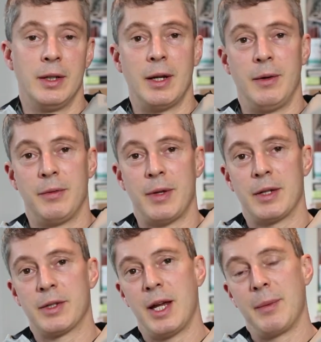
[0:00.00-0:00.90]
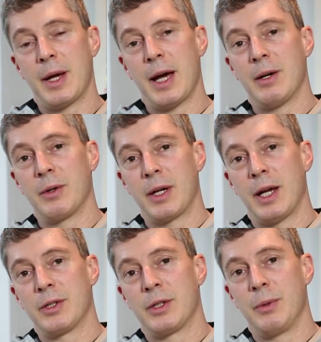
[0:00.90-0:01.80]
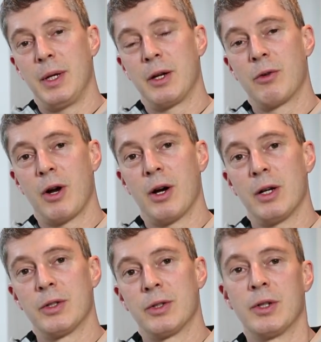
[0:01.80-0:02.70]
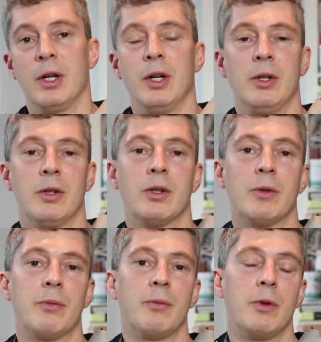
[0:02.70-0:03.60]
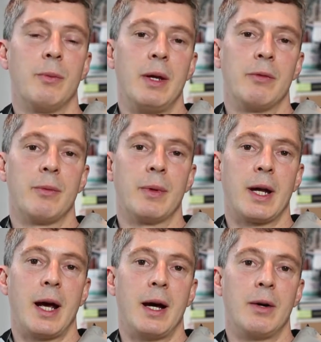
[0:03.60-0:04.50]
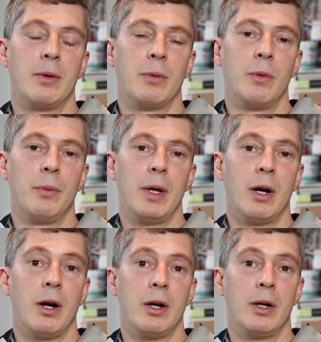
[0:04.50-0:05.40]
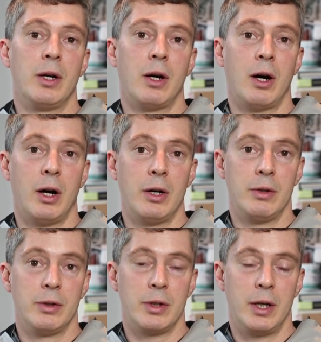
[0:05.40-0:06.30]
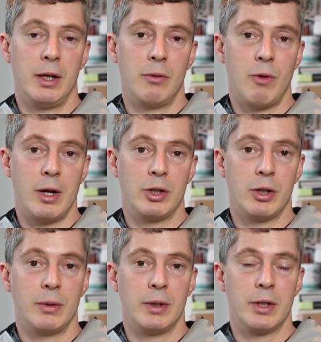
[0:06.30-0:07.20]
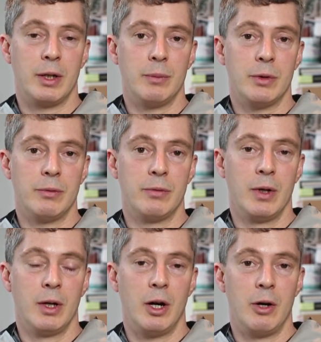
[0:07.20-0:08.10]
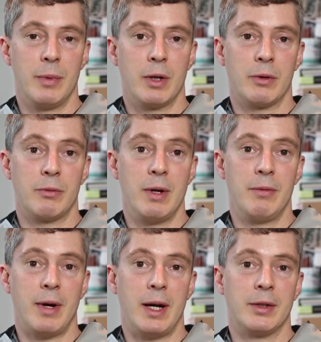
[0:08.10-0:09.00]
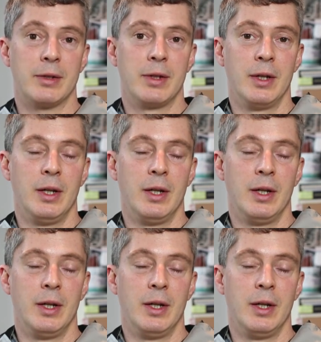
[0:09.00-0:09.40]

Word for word: now if that same cow gets to eat grass the the meat from the cow will be higher higher in a ratio in terms of omega three fats,